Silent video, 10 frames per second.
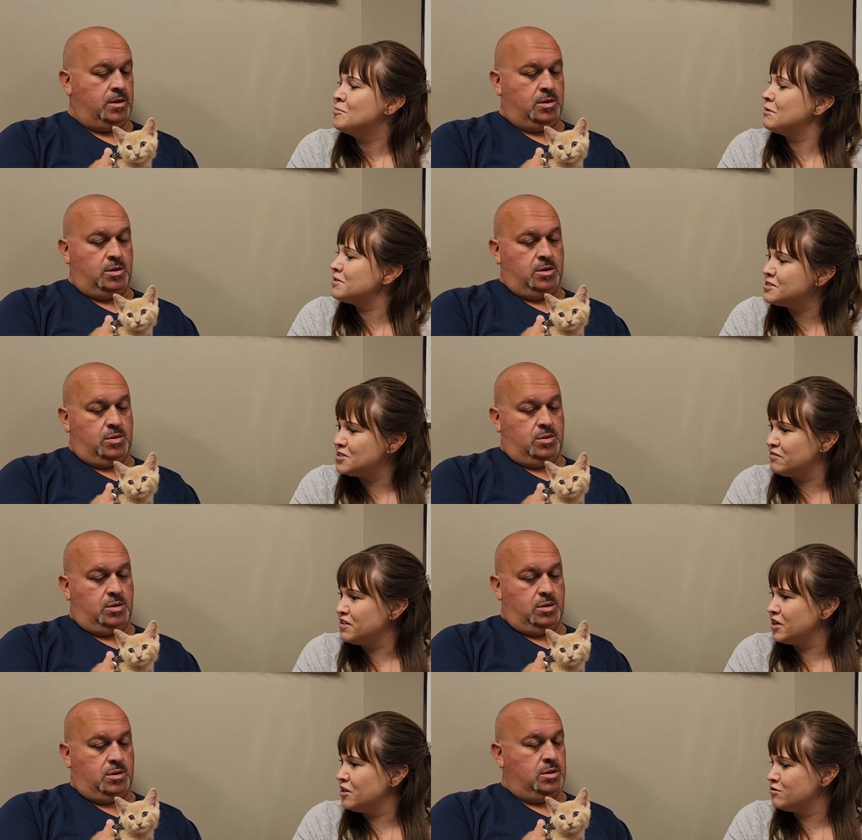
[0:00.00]
Speaker 1: be able to serve
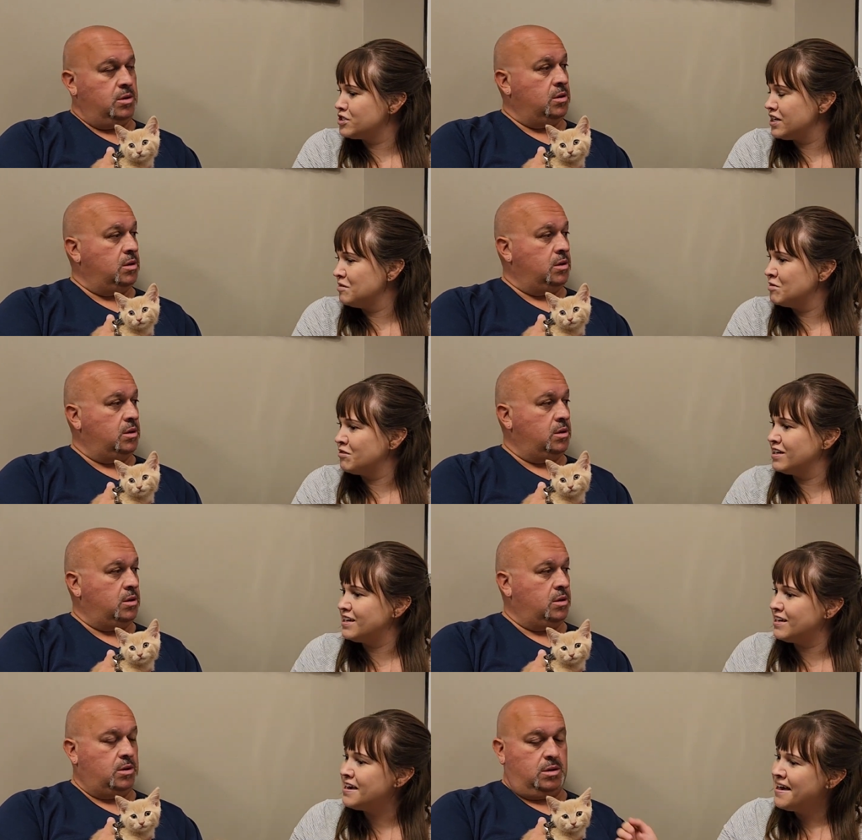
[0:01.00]
the Kenosha
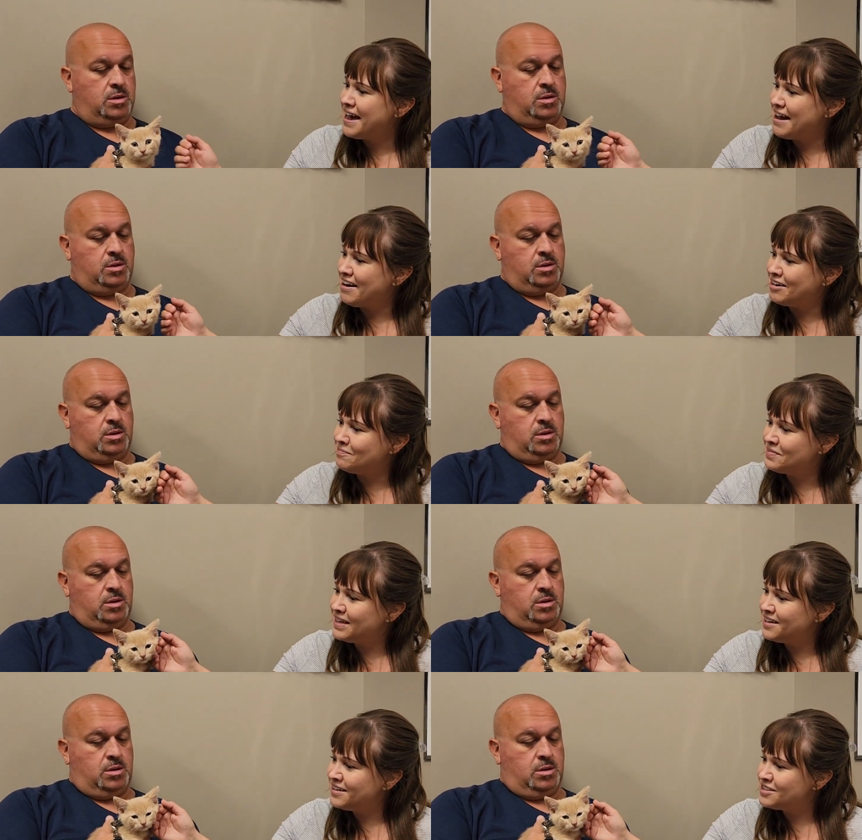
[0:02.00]
community. Um,
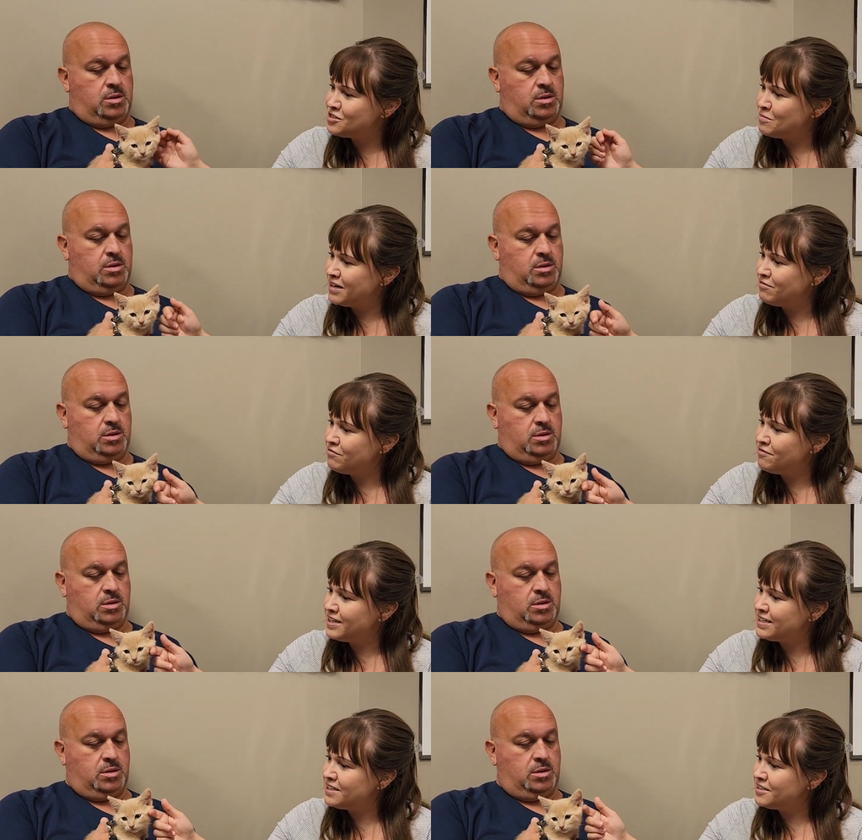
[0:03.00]
and you might even
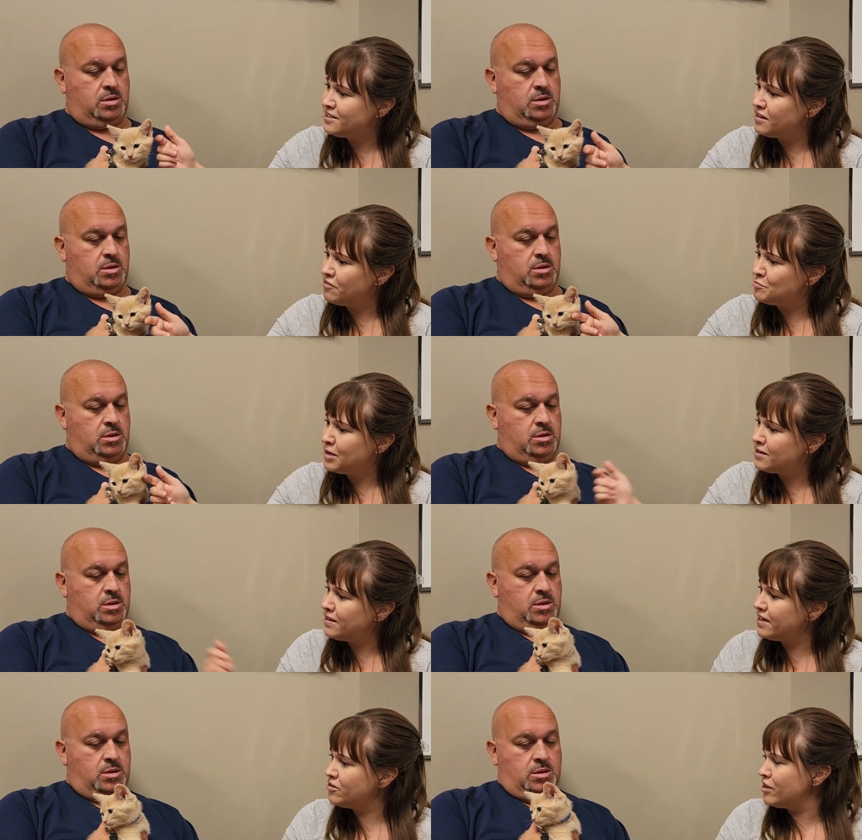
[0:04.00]
find a little love bug
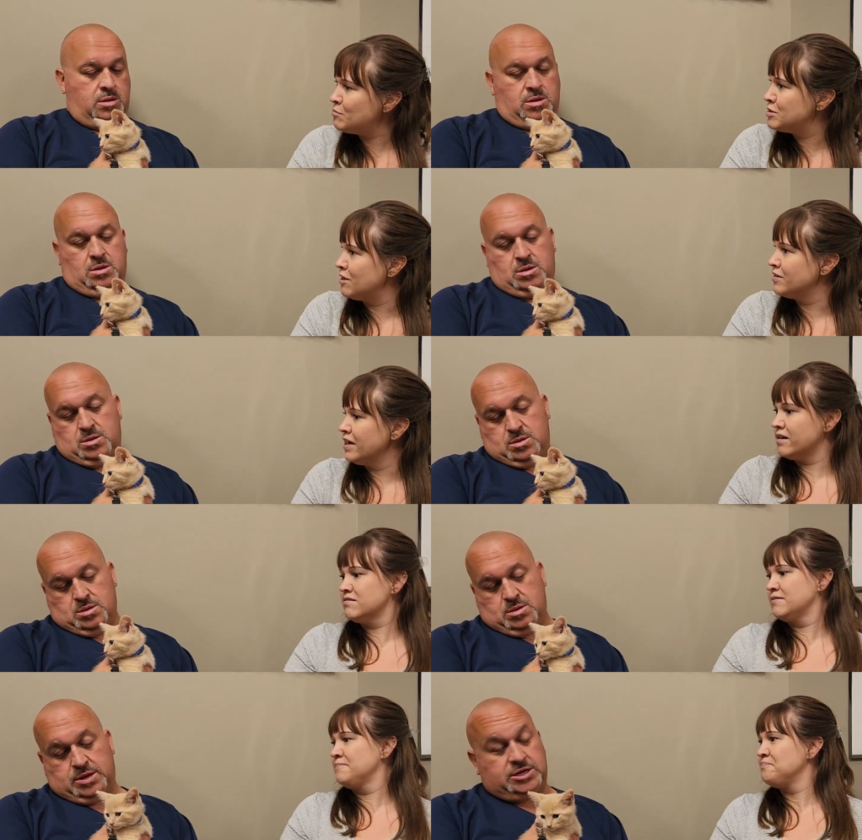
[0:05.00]
like grape down there.
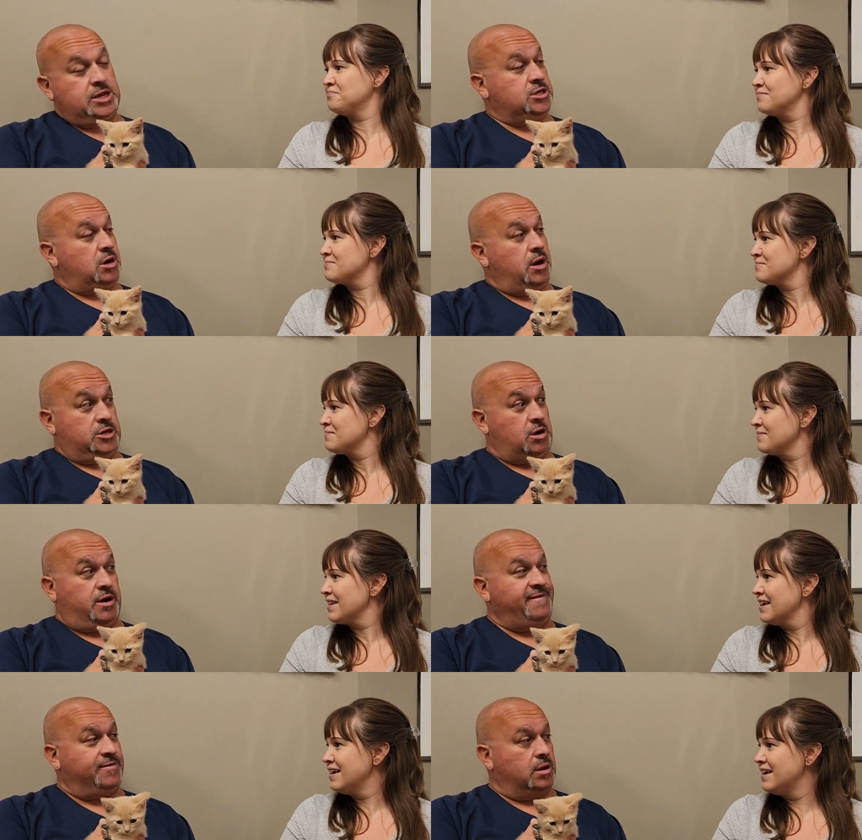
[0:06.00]
Speaker 2: Is, is it is it
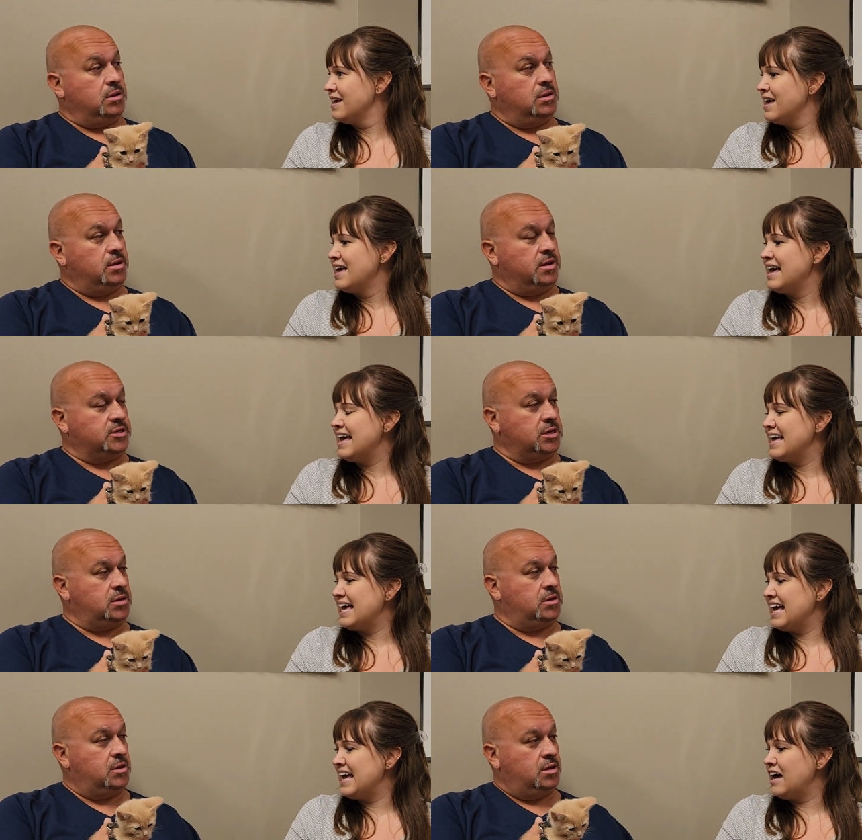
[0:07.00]
already full? Is it?
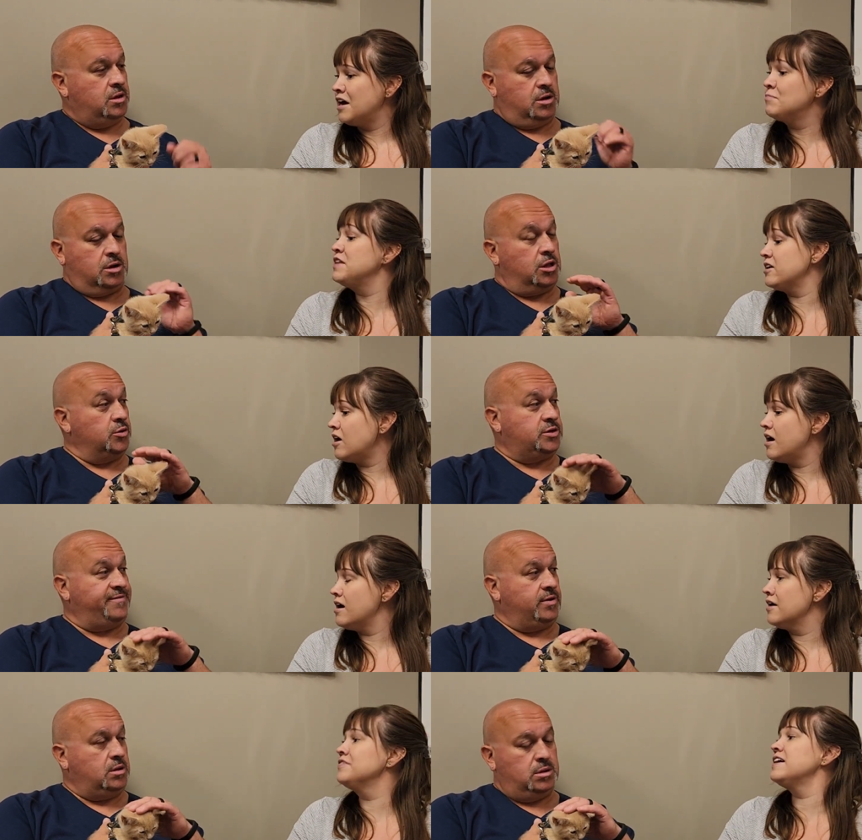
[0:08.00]
Speaker 1: Um, there
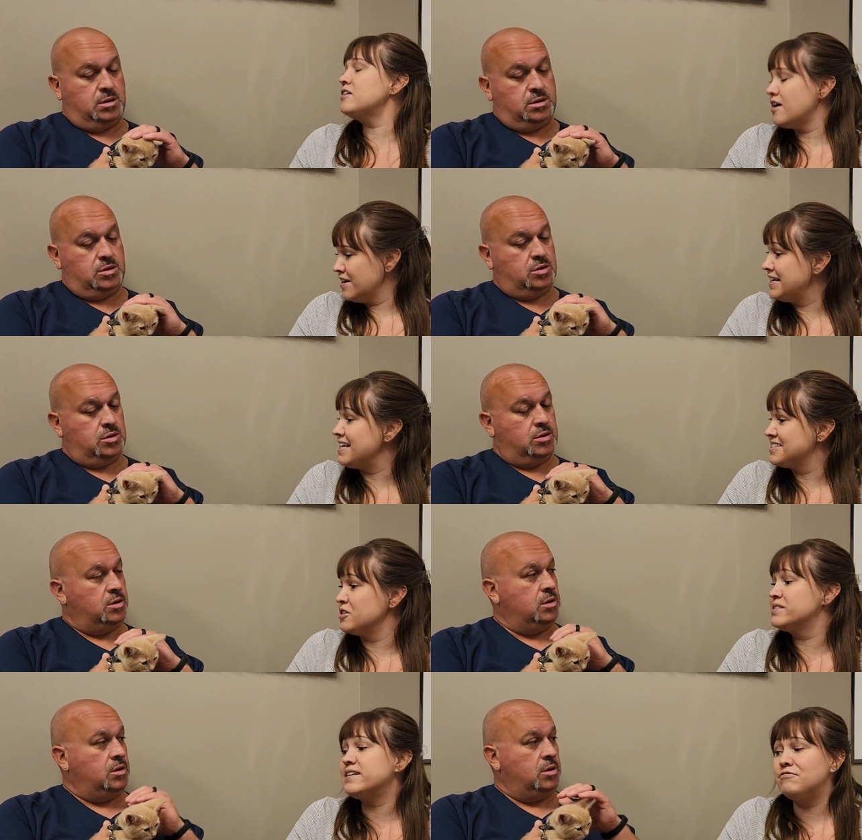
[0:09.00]
are there are yes,
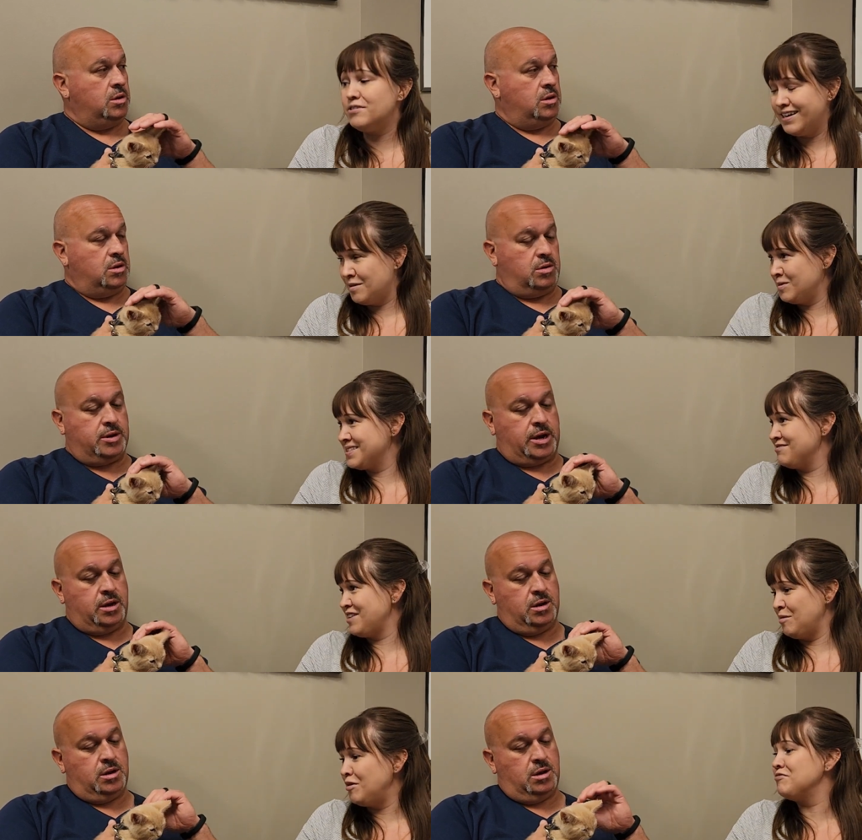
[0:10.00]
there's several animals okay.
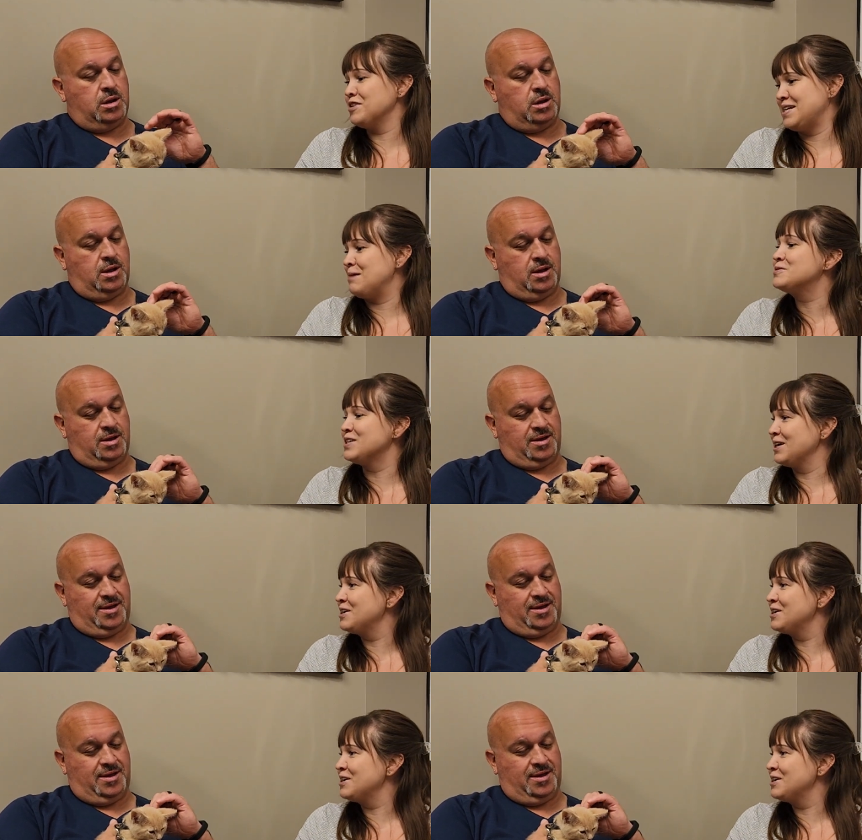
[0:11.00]
available for adoption in